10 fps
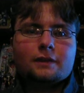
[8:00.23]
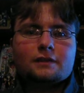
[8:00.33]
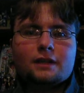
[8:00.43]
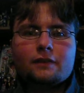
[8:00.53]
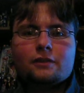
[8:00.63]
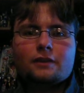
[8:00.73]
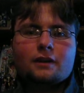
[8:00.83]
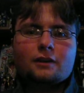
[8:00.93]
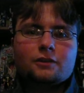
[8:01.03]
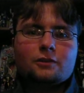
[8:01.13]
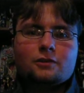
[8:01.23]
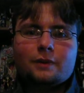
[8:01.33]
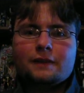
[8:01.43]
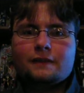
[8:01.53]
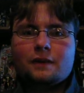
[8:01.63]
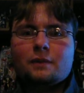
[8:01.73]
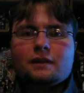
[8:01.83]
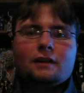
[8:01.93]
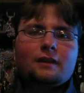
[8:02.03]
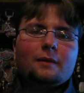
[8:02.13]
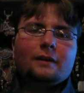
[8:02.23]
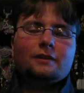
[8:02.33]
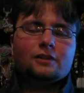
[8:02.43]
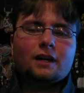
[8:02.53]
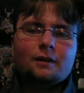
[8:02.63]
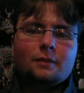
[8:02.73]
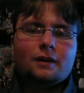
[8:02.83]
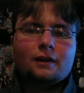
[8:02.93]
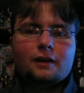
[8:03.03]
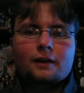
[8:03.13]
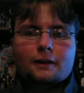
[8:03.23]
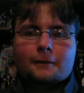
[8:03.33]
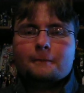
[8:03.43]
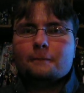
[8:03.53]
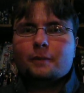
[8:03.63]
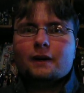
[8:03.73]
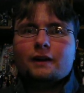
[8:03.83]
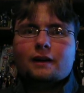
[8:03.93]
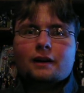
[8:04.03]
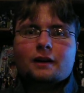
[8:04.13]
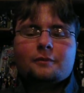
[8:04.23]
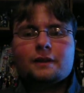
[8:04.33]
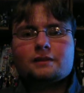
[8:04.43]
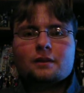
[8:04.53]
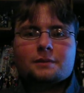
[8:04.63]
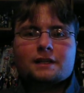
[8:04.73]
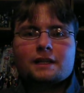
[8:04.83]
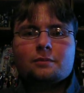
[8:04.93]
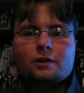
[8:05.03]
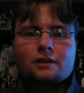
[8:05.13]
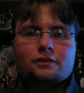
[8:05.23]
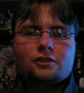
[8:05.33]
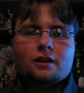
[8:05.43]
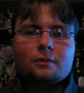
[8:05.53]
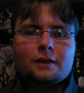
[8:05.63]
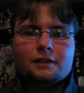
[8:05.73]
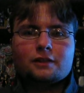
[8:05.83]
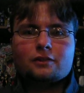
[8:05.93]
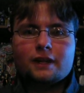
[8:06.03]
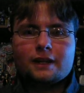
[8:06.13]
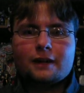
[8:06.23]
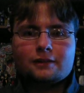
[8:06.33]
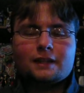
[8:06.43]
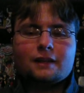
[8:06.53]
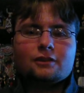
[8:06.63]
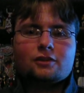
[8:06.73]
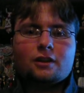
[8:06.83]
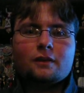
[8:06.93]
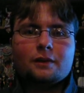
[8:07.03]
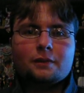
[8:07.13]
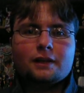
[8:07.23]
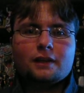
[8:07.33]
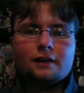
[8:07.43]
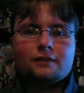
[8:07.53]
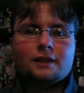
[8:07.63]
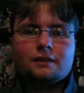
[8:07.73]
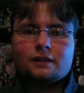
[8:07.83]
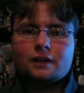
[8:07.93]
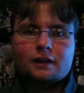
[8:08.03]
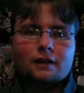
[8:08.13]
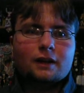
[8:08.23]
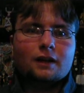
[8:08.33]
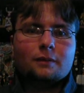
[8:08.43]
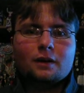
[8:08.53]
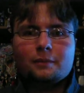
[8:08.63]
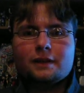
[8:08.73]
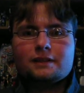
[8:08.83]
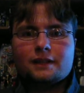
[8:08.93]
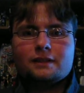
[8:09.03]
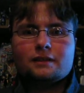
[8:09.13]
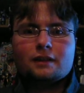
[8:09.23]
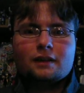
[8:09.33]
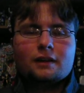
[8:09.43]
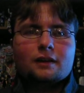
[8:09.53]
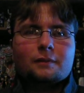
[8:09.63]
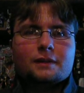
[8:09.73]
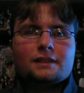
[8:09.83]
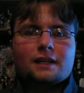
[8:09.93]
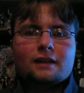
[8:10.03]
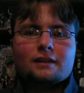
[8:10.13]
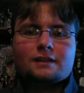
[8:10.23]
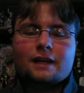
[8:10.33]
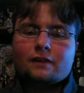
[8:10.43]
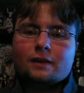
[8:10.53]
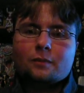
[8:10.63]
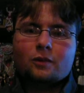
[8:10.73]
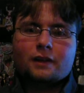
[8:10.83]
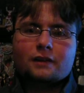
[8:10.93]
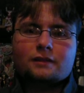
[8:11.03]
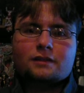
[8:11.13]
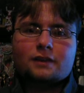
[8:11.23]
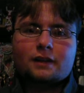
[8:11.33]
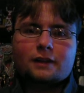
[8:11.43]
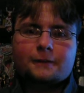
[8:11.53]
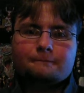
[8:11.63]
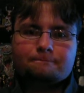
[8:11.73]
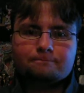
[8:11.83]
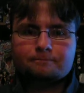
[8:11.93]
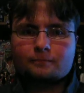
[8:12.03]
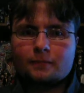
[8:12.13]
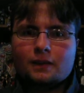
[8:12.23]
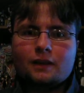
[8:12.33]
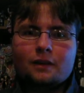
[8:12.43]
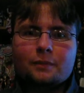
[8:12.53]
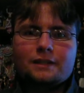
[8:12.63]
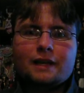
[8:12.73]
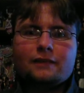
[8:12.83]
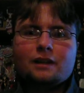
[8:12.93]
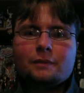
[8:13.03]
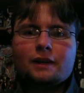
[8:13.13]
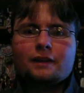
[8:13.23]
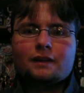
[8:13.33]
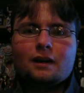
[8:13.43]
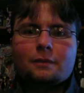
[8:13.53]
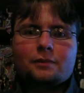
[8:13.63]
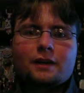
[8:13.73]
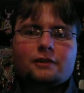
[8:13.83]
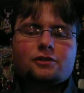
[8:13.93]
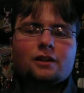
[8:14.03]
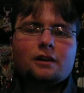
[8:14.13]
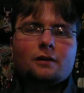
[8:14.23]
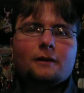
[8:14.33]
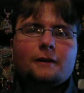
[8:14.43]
stuff other than cartoons, but I think they would have done a lot better job. But that's all beside the point of the show. But it's a great, outstanding show. I really loved it. I'll miss it. I miss seeing it on Saturday mornings. I miss having an American Kamen Rider show.